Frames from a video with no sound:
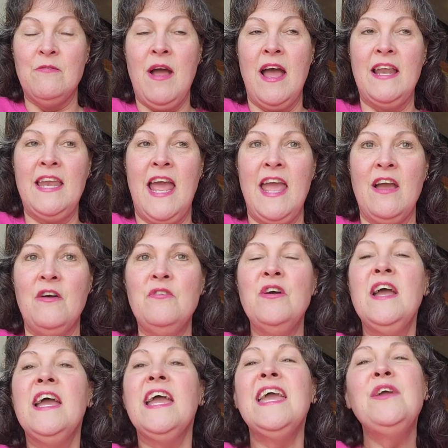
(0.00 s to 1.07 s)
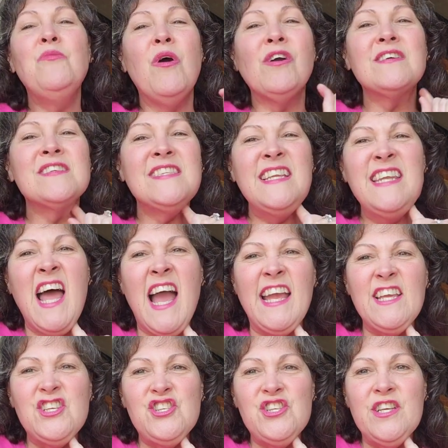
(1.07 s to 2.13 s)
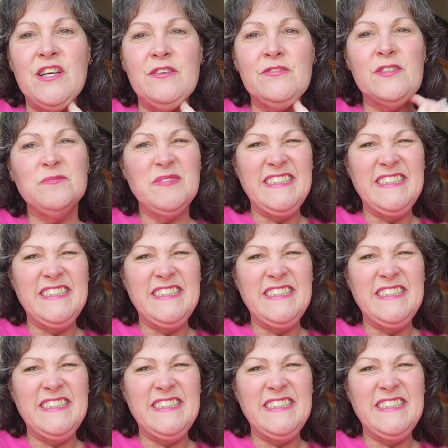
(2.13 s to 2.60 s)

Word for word: right now, he works the night shift